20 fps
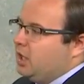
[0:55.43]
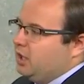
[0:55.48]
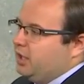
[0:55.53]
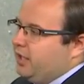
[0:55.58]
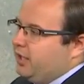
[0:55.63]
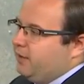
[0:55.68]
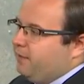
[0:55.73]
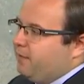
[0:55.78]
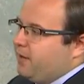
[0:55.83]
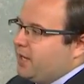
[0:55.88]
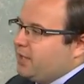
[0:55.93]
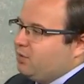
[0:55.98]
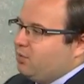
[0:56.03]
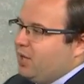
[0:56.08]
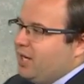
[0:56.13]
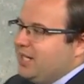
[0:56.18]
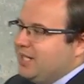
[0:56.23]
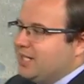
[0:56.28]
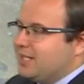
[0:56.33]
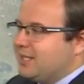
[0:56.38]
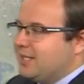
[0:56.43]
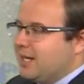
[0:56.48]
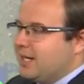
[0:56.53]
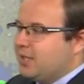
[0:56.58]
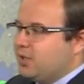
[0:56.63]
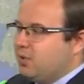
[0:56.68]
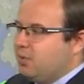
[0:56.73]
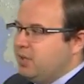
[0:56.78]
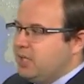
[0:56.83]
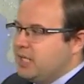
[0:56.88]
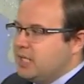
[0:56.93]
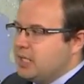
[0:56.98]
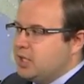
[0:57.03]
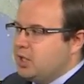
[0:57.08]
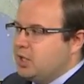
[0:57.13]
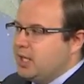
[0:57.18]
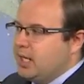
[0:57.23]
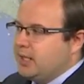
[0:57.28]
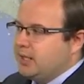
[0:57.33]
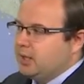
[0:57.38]
lake effect rain is set to
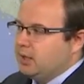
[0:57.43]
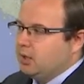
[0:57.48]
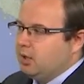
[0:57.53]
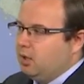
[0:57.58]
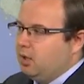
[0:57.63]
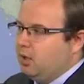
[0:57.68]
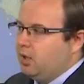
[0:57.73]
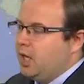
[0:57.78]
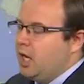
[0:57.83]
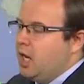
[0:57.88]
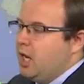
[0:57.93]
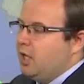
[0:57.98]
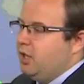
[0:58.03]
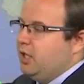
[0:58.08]
initiate along